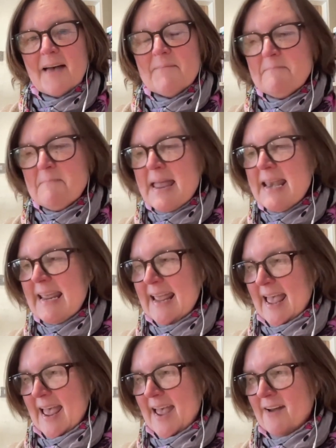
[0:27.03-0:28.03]

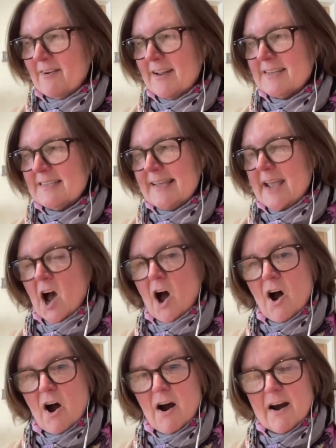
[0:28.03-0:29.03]
many areas: the
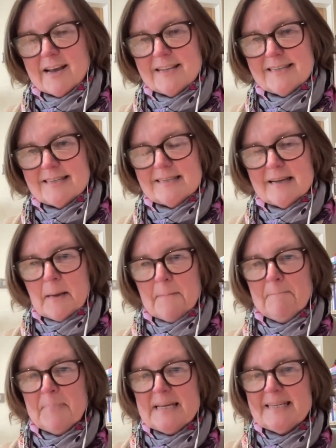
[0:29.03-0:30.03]
arts,
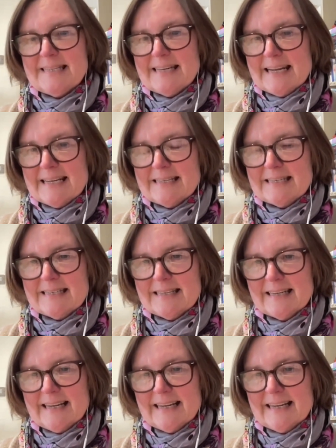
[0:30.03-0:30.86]
business,